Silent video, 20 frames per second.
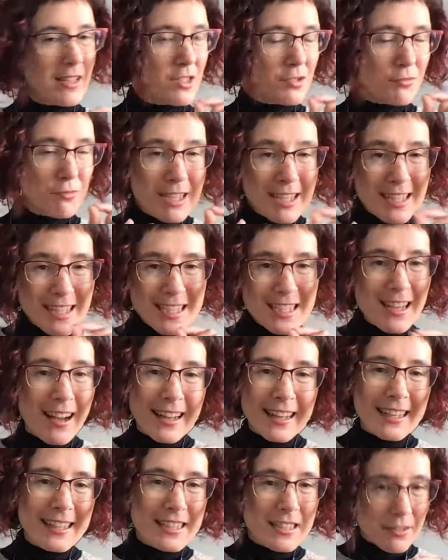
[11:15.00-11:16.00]
it's really
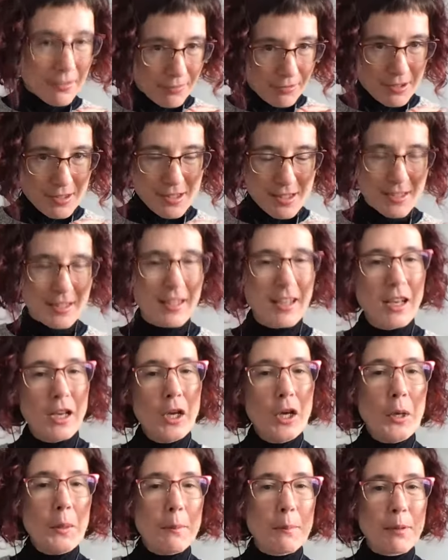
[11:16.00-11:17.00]
tiny difference
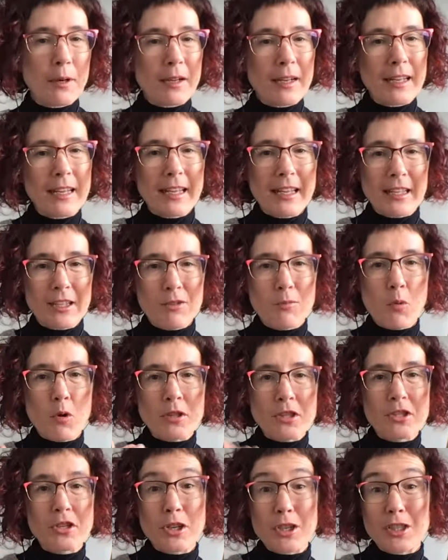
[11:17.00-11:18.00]
but you
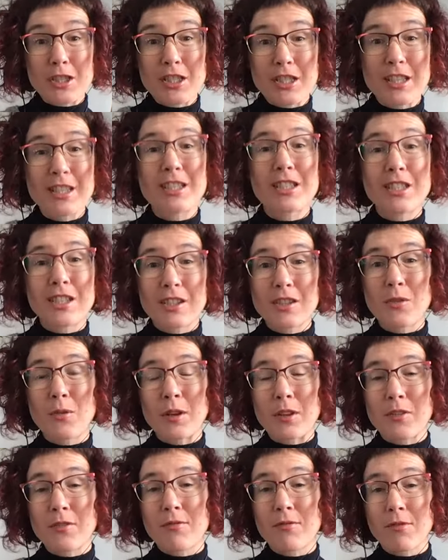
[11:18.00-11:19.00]
once you're consistent
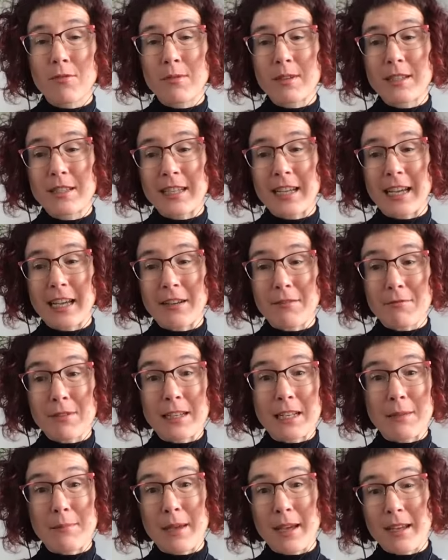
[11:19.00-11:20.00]
going through it it can
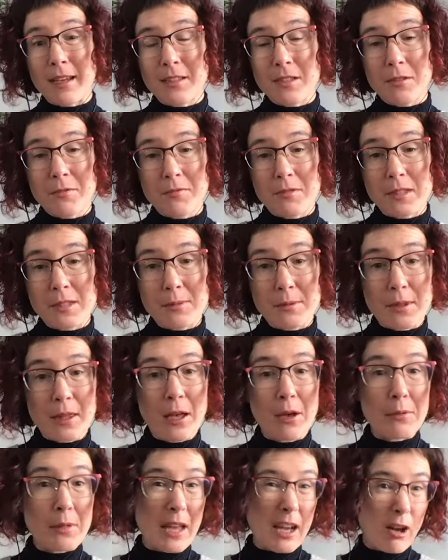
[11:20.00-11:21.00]
really make a difference with
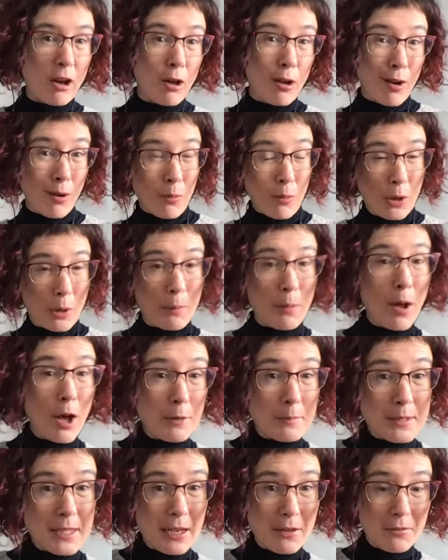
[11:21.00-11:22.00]
how that color work
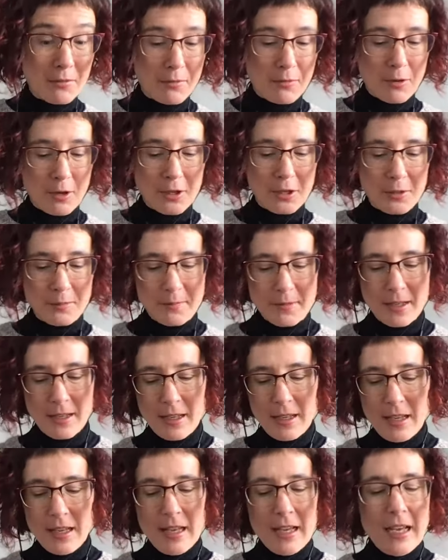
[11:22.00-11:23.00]
pops out for you
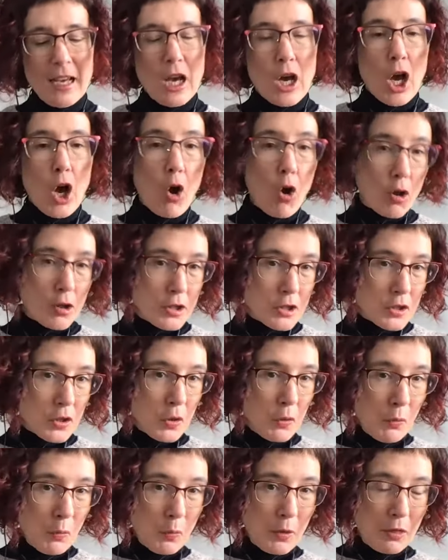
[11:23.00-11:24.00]

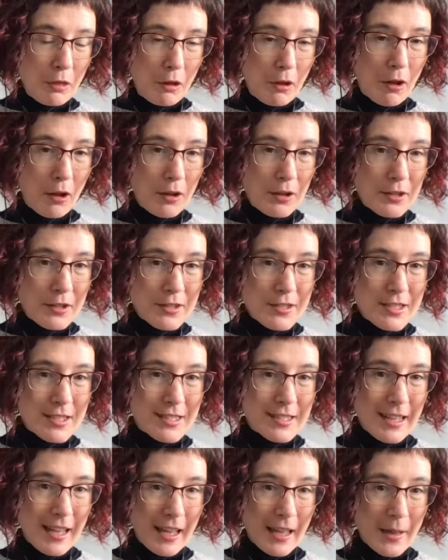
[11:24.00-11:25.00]
also with colors
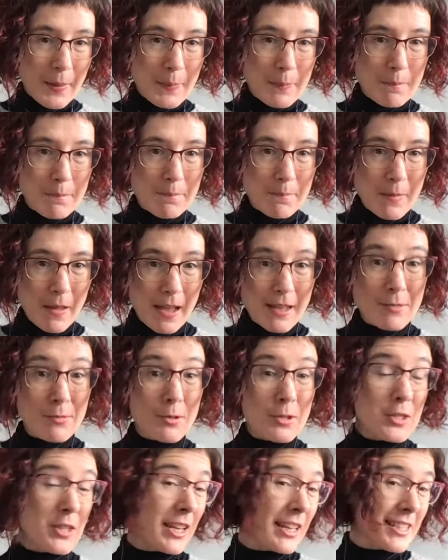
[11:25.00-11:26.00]
um, as
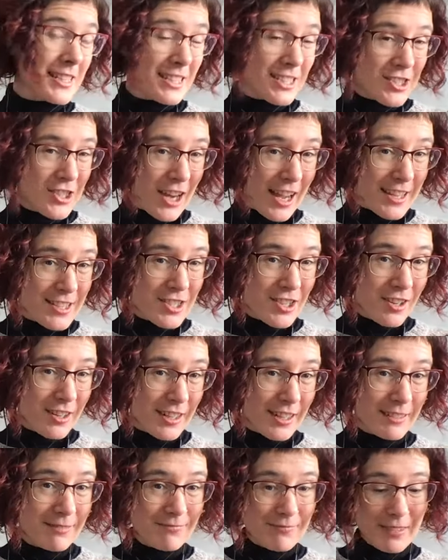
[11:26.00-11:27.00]
we were saying it's in jazz
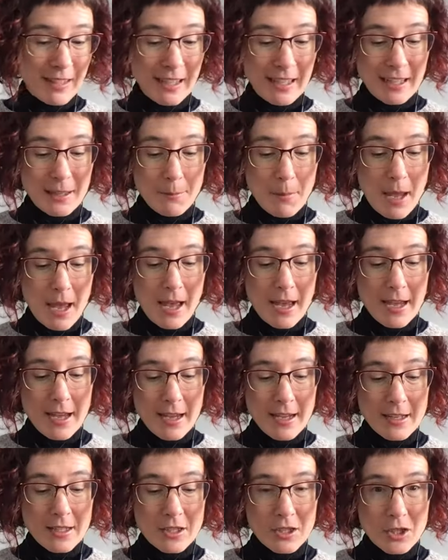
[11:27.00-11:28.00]
yarn um,
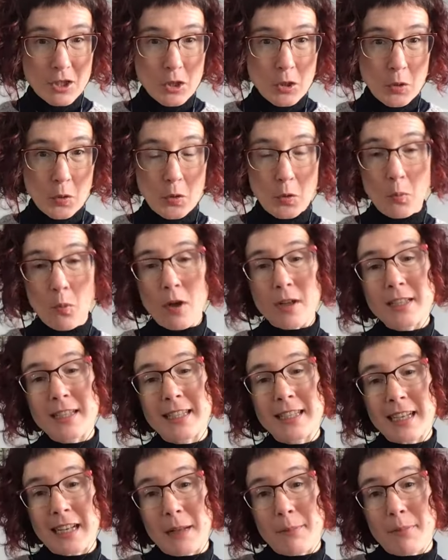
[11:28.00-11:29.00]
and you're going to
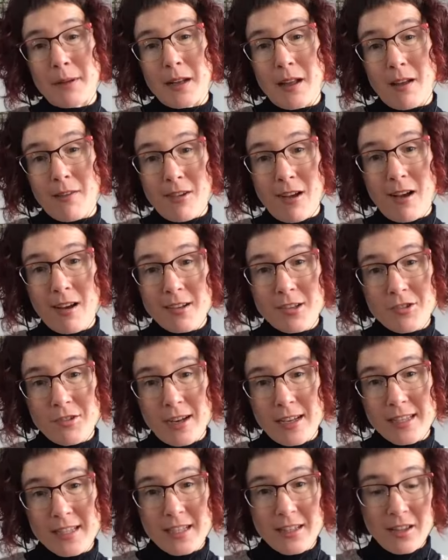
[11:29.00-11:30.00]
want a little bit of
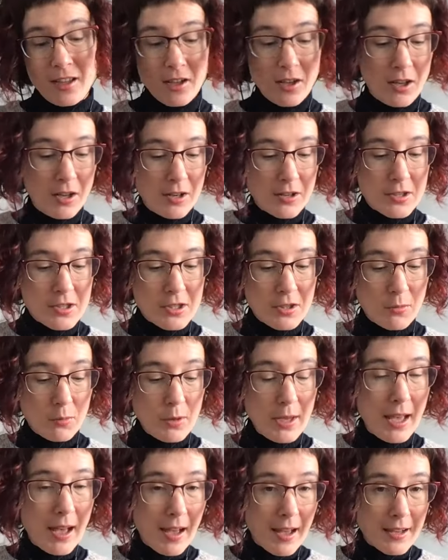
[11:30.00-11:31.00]
contrast in the color so
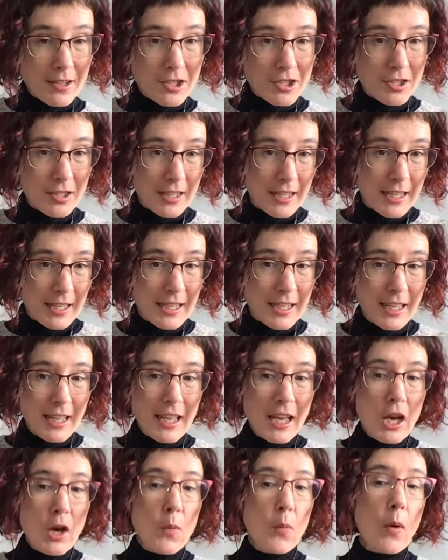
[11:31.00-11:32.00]
we actually
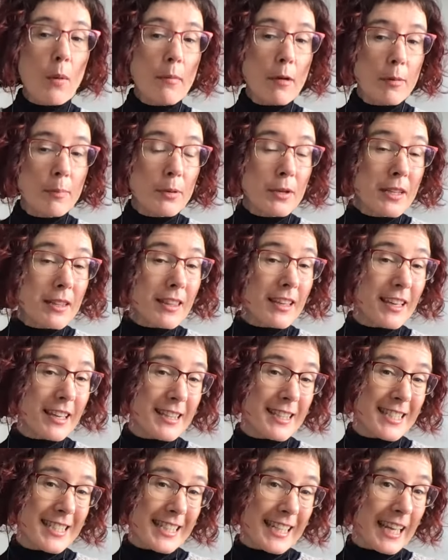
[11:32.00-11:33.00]
when we were putting the
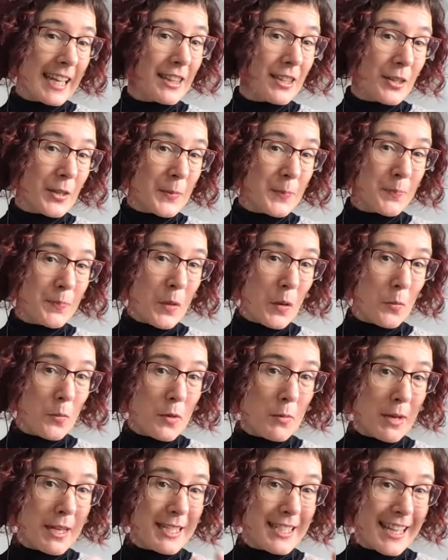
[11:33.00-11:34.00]
kits together
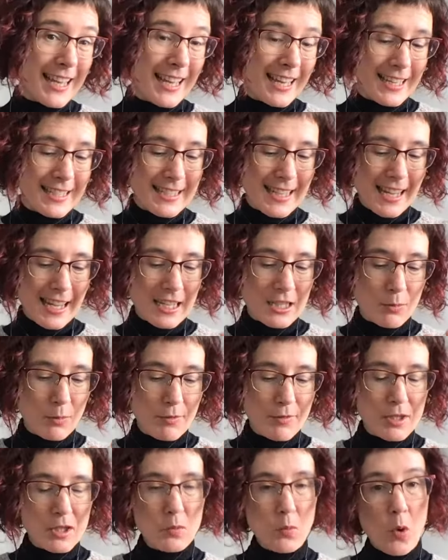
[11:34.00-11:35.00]
we went ahead and
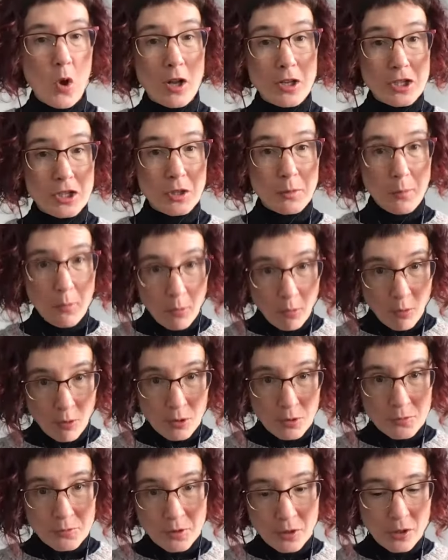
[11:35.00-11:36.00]
we've swatched up
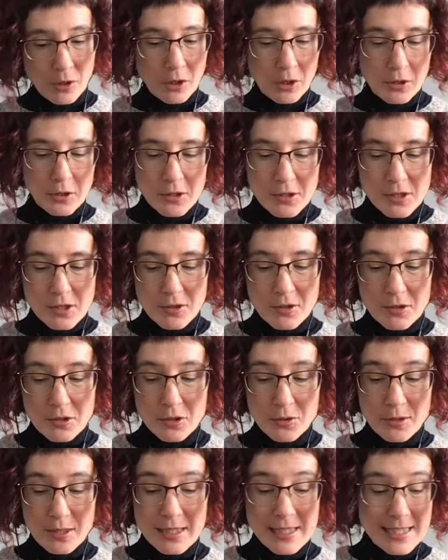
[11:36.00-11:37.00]
all of the colors so
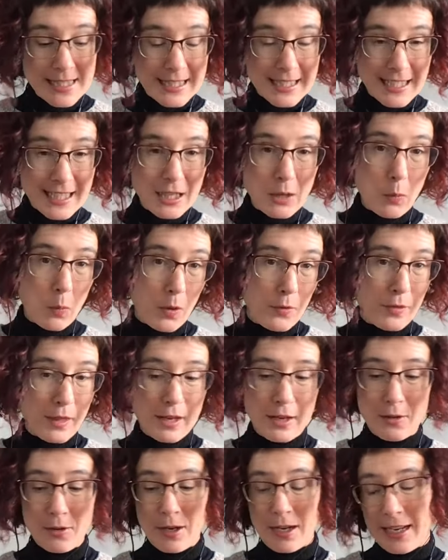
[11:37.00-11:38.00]
that you can see what
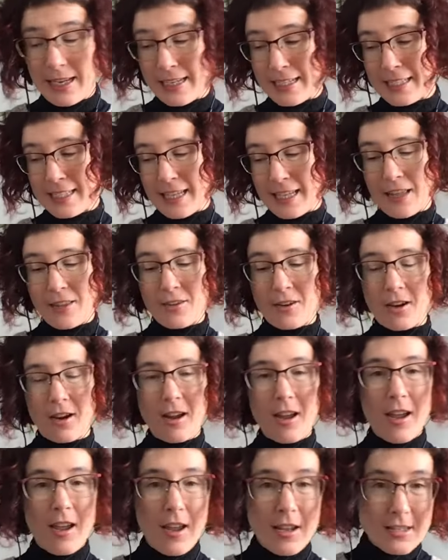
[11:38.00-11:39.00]
they look like together
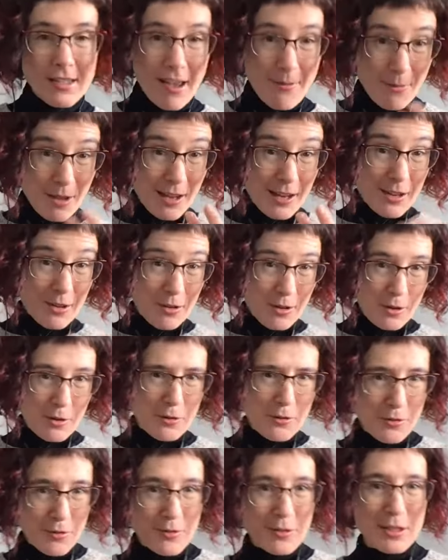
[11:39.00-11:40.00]
so i'm kind of going to
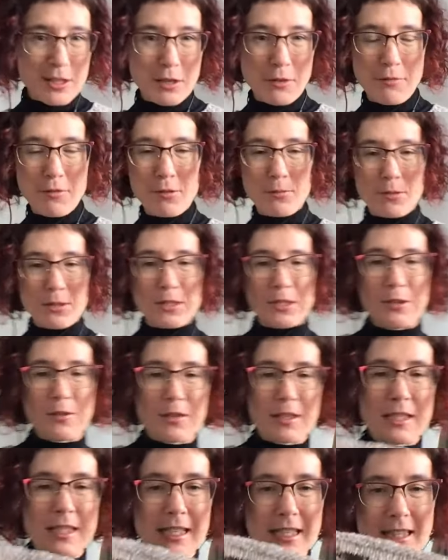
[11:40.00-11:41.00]
go through the different ones so you
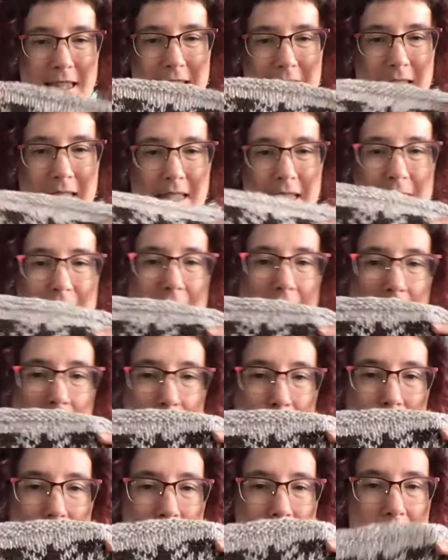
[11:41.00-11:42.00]
can see this is the
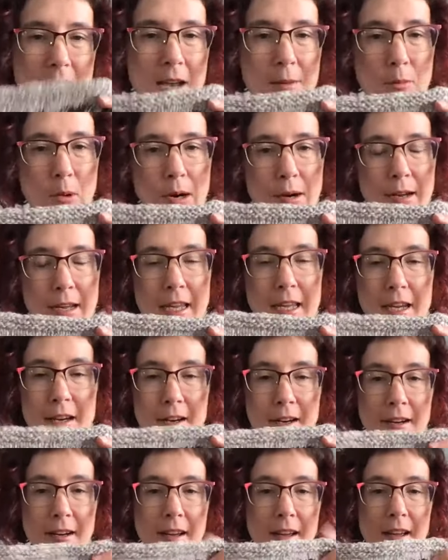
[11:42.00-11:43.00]
same as i'm wearing
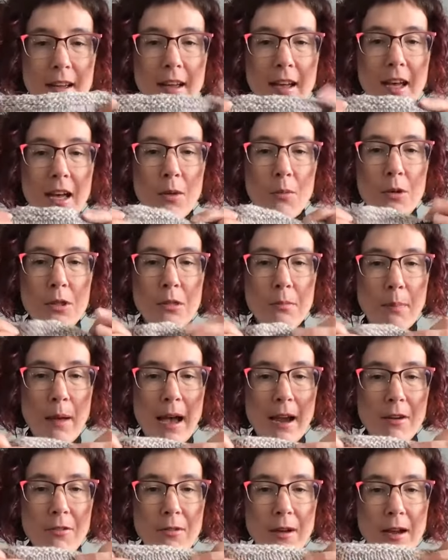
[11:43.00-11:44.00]
here with the
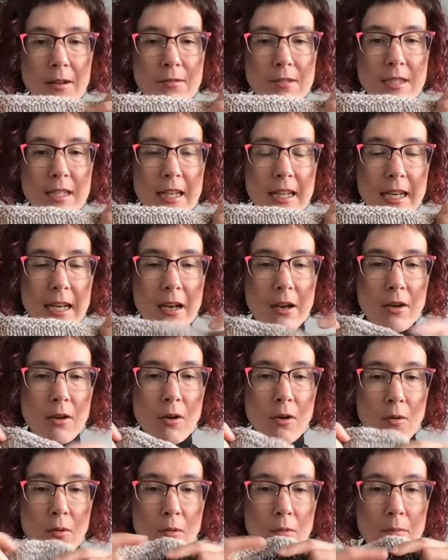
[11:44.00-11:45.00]
background in
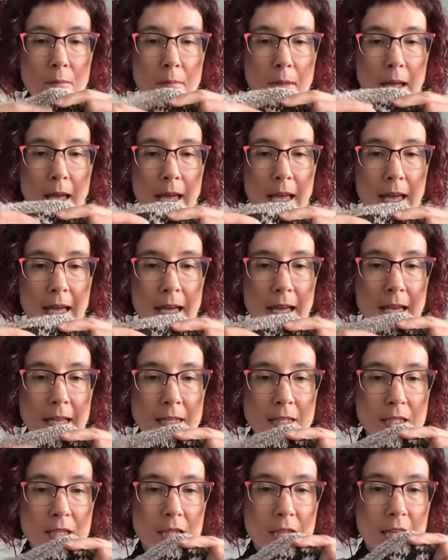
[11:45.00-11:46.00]
loam
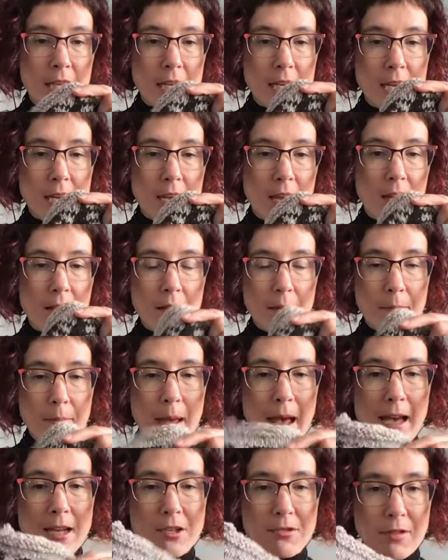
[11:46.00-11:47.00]
and the
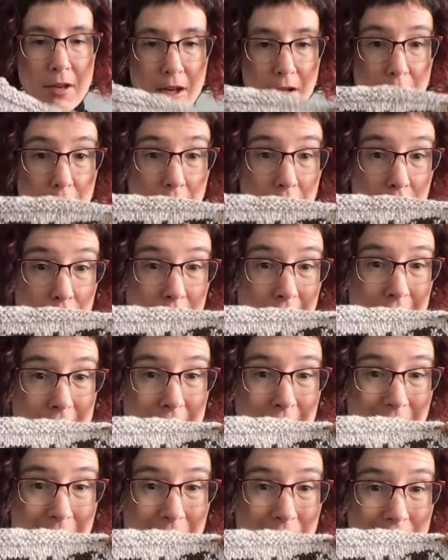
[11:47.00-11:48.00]
pattern color
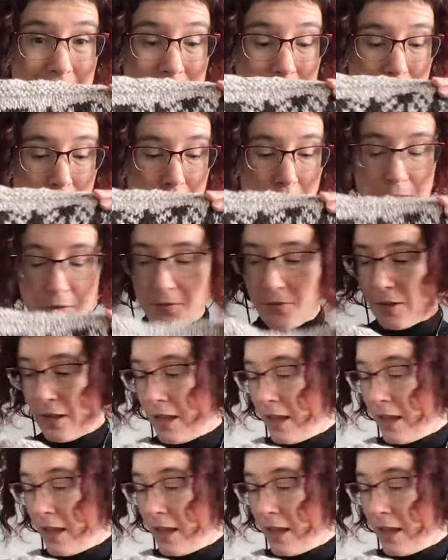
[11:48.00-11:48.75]
is in the turf.